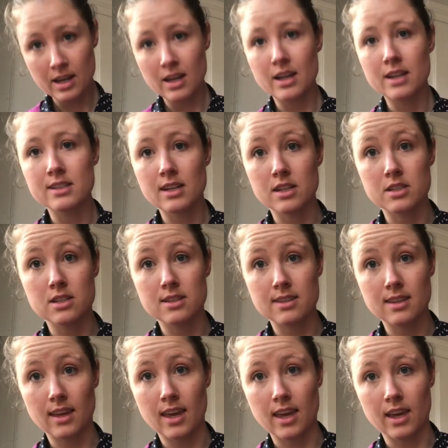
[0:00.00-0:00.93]
and touches
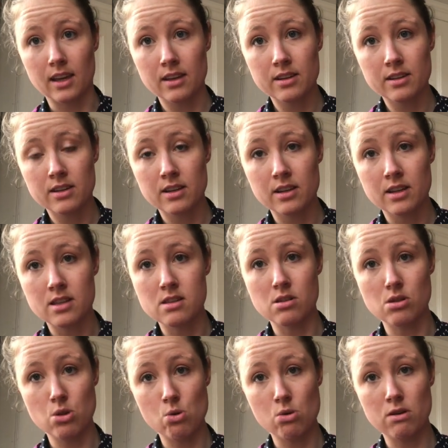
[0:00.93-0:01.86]
the king. And
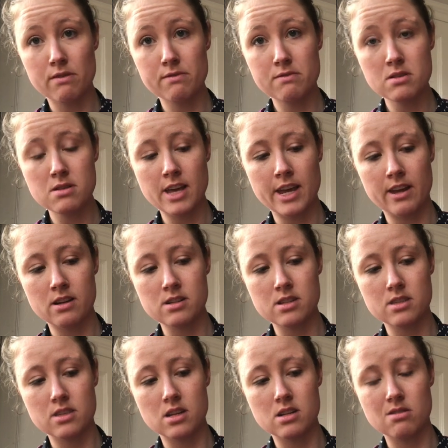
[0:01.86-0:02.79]
the law of the land is
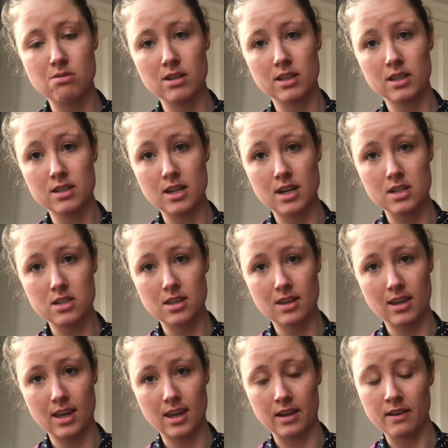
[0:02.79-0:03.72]
that no one can touch the
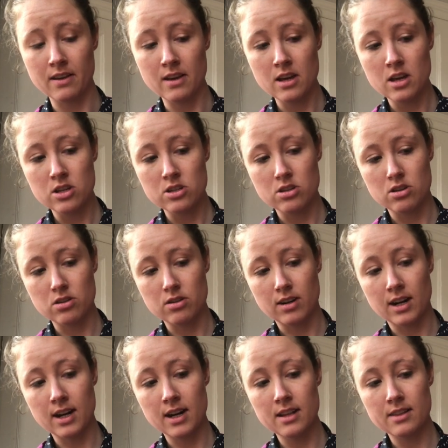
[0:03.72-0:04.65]
king. So you
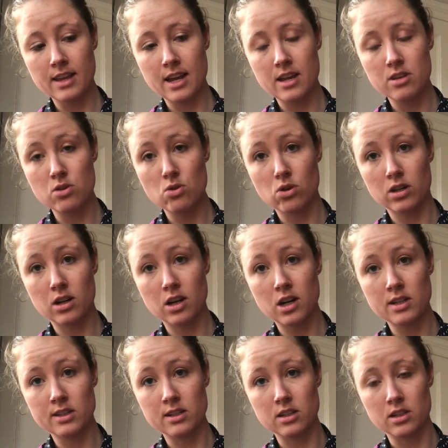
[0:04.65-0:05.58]
can't let your
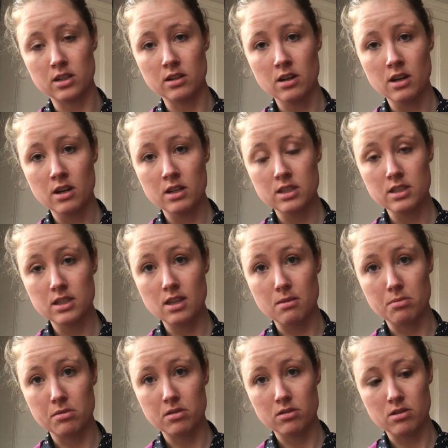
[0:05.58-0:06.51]
gardener
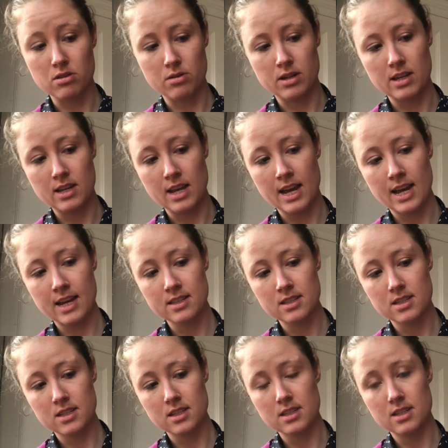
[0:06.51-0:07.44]
slip through. He has
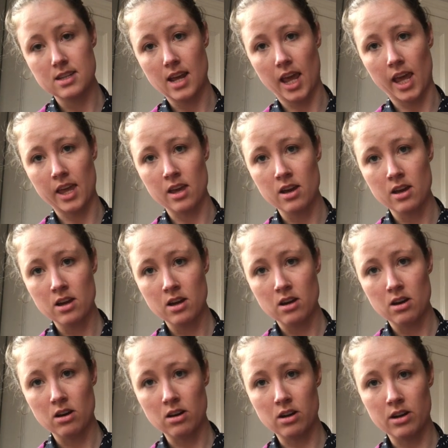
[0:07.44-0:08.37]
to stay
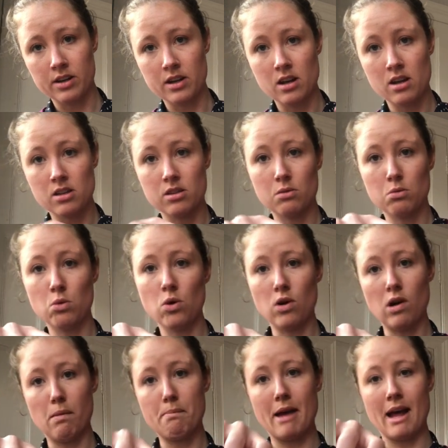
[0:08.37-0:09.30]
on the
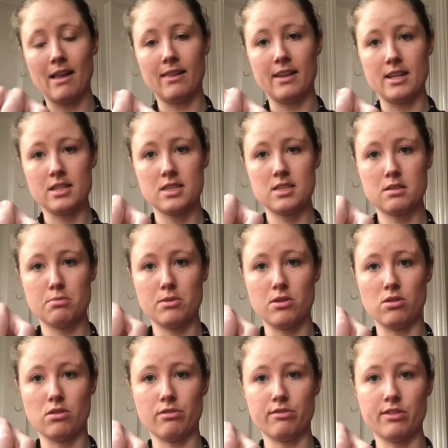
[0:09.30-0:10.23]
wall, balanced
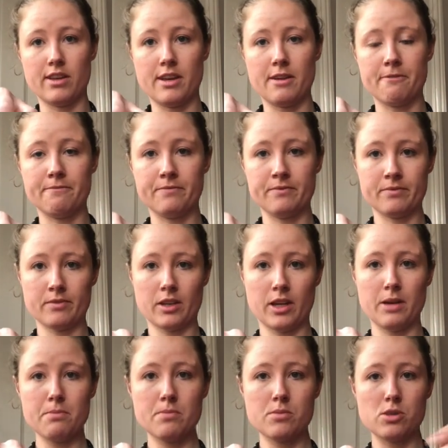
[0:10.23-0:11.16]
beautifully.
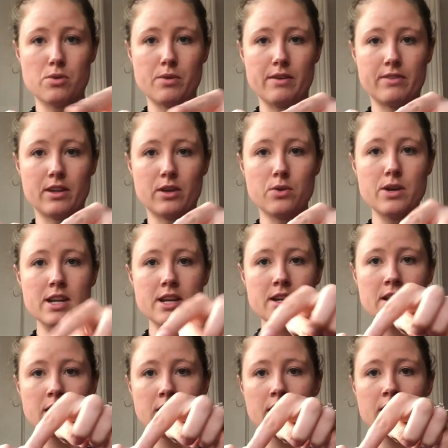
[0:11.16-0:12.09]
Okay, so we have the queen,
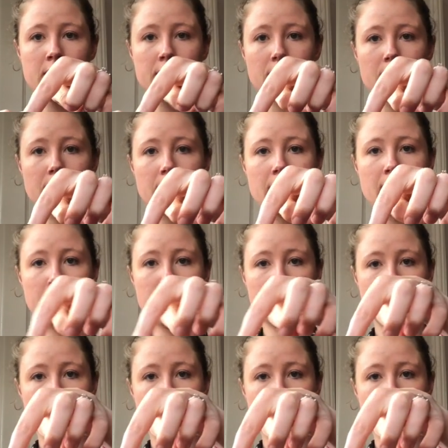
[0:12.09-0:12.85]
the king,